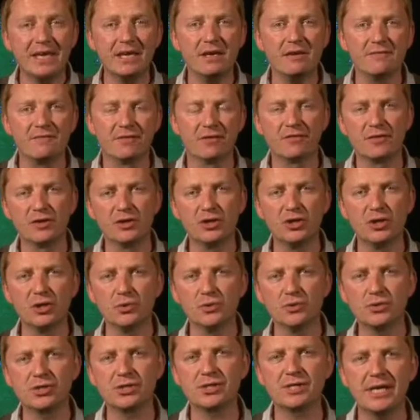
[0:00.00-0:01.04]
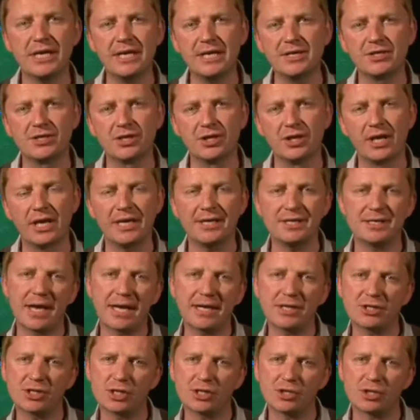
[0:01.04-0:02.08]
eve of the new season. He
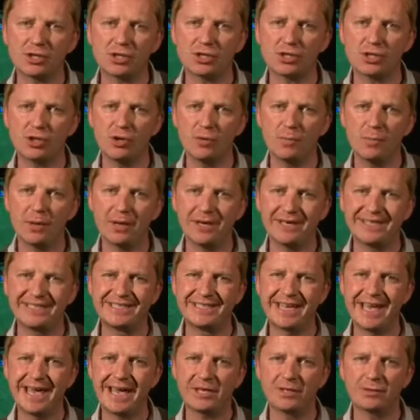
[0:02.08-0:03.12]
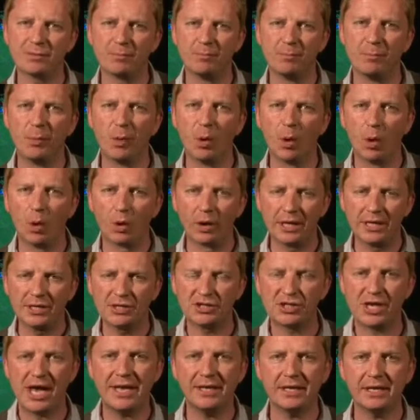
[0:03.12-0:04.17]
takes a super dead ball. He's
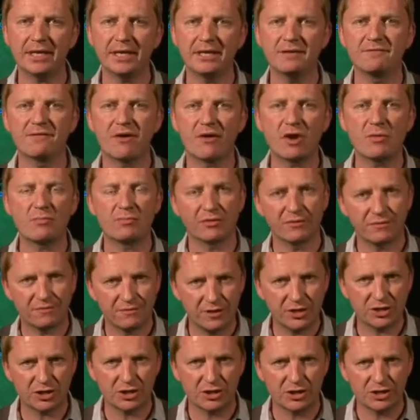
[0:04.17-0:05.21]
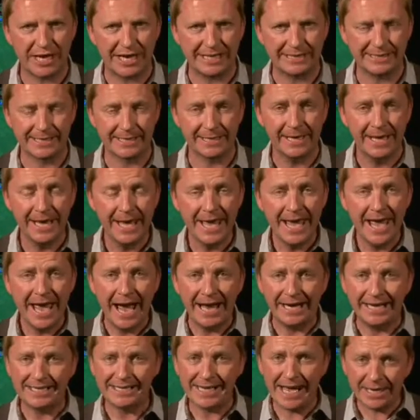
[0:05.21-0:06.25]
technically very proficient at it,
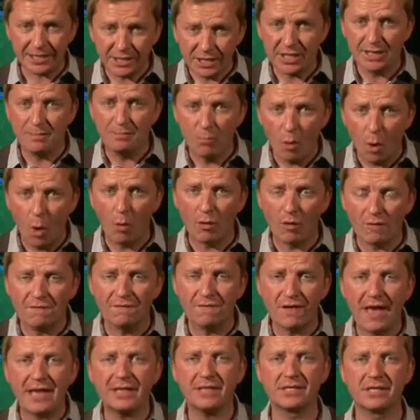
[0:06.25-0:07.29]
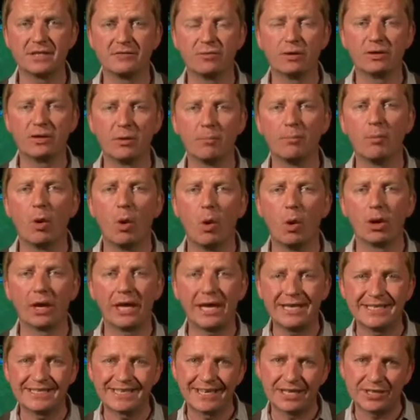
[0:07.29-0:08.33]
and he's actually more effective when the ball
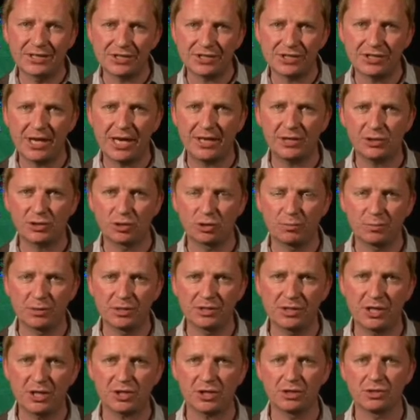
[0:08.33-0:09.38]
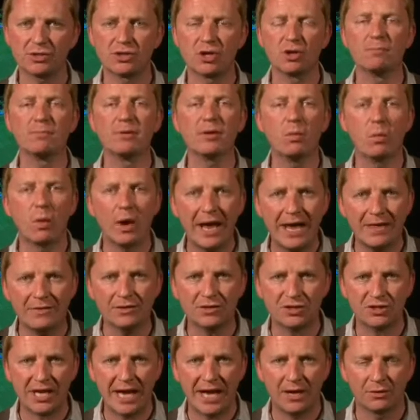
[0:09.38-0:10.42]
is in a central position. So beware the
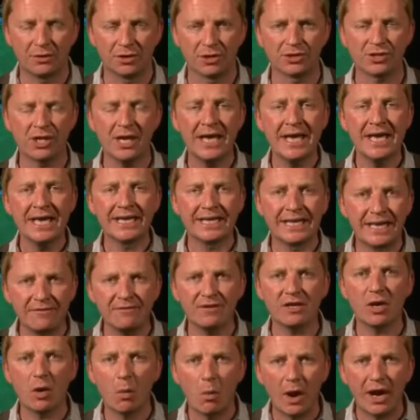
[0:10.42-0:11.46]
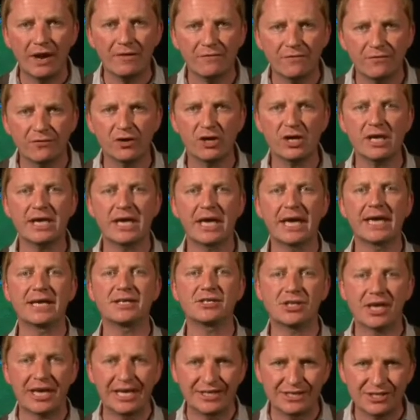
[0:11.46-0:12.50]
Sounders giving away free
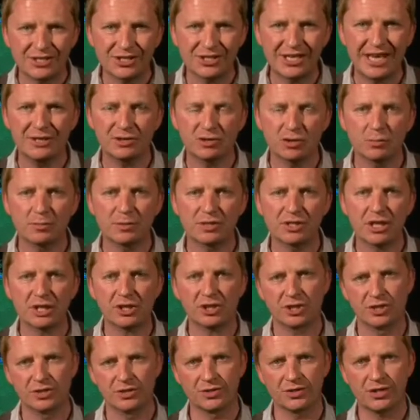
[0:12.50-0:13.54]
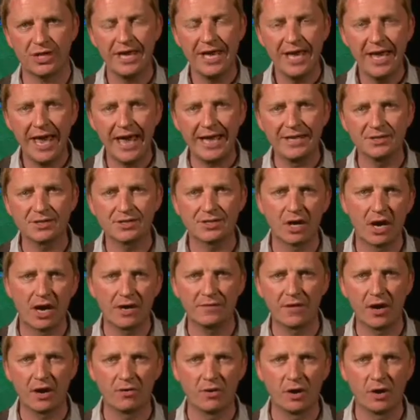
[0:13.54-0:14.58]
kicks in central positions
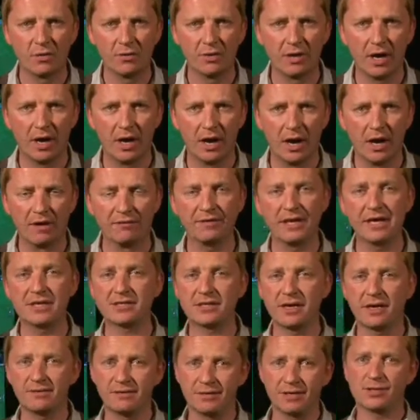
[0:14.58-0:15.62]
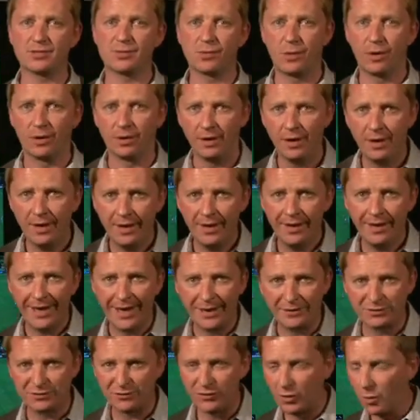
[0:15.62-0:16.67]
inside their own half. Let's get this one
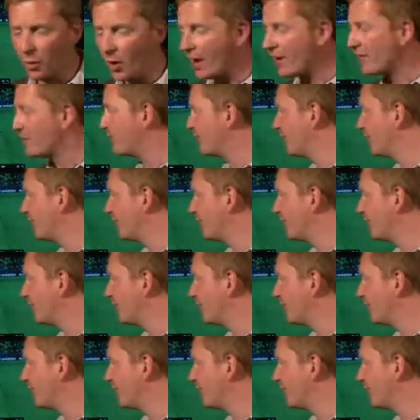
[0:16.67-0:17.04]
out of the way